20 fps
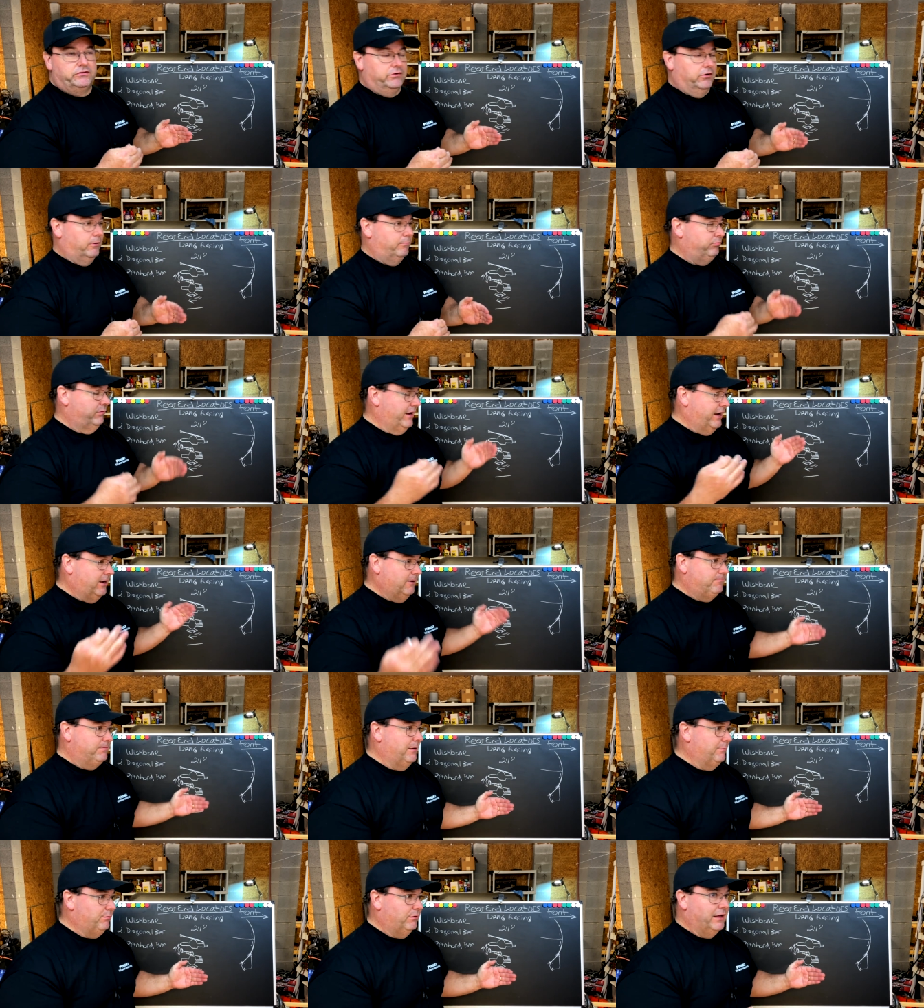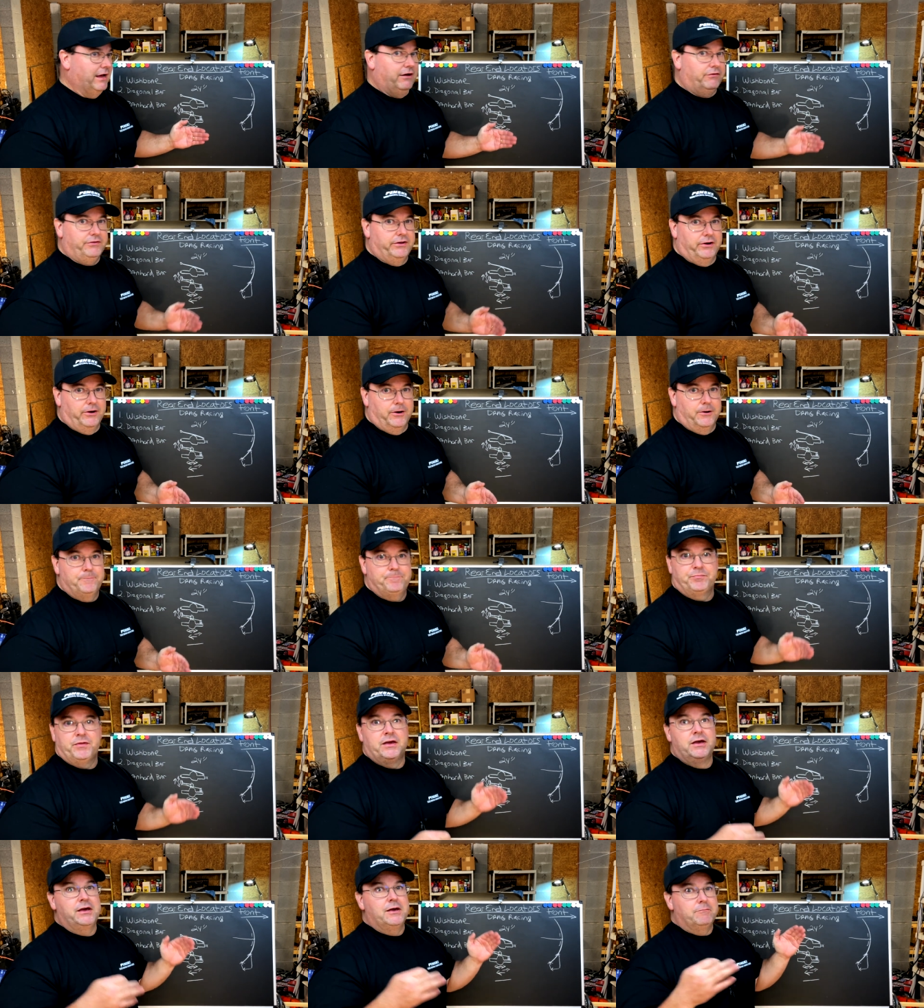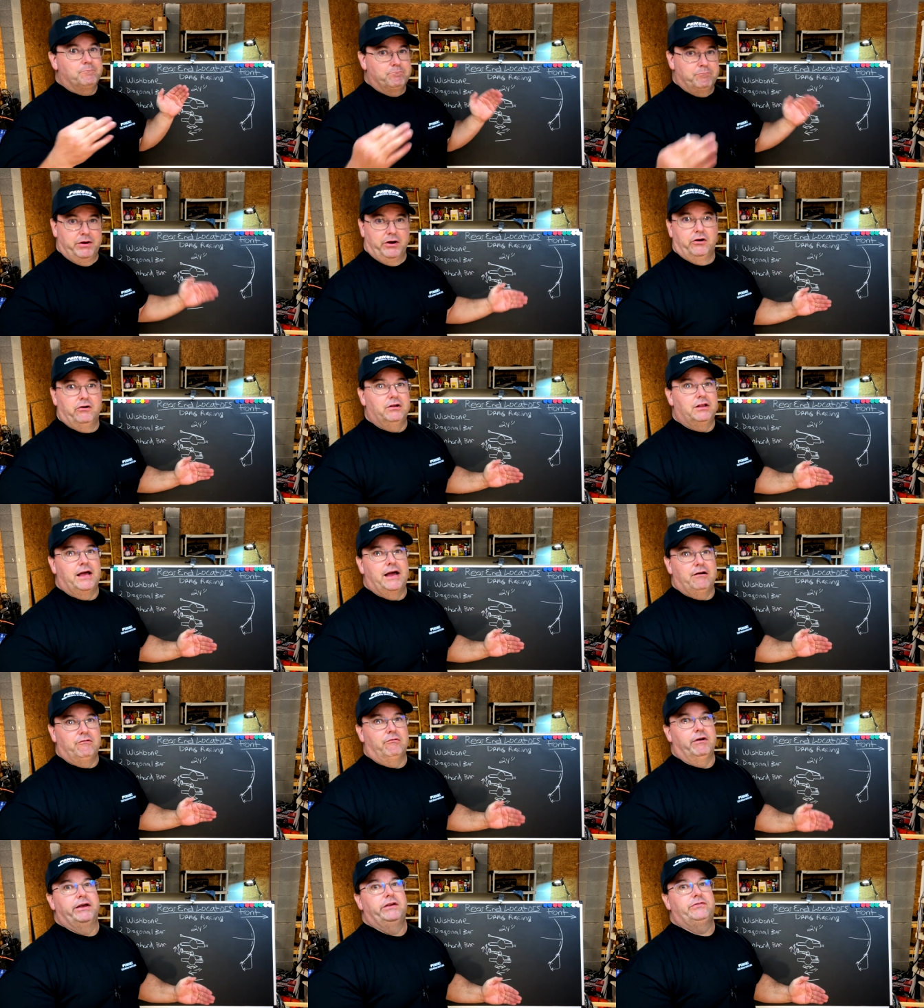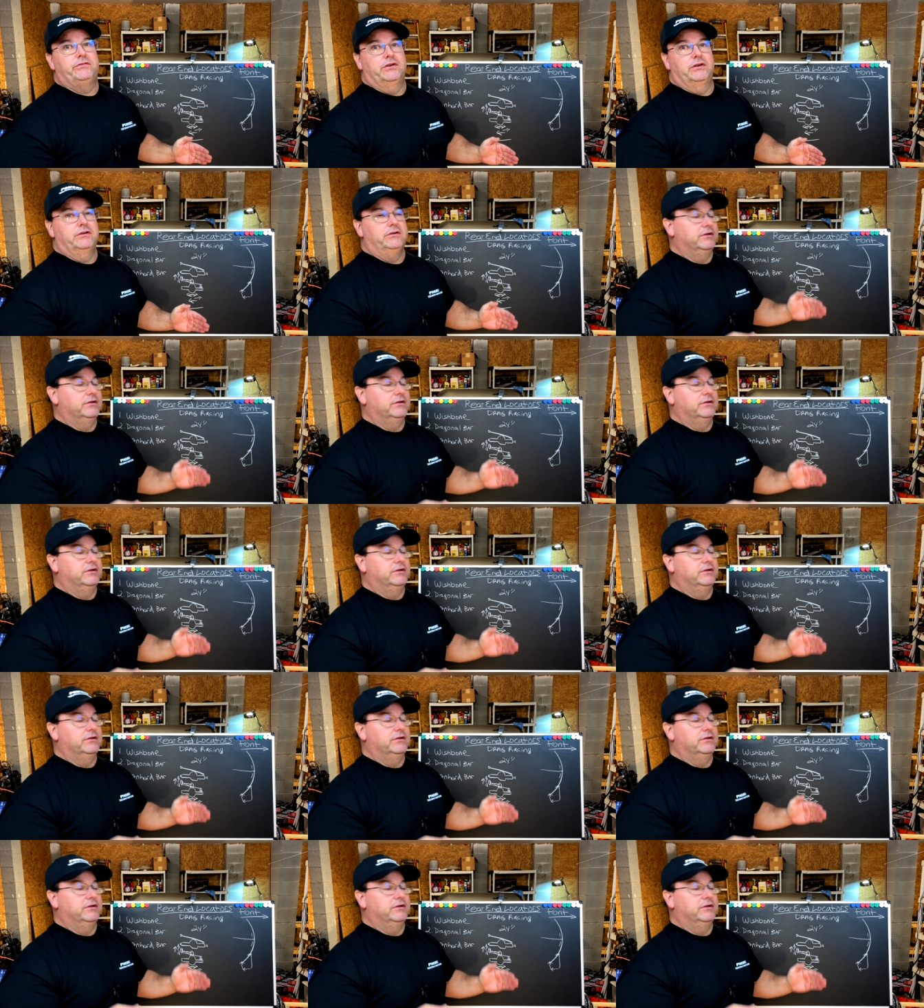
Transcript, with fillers: There are plenty of people out there, Merillat Racing.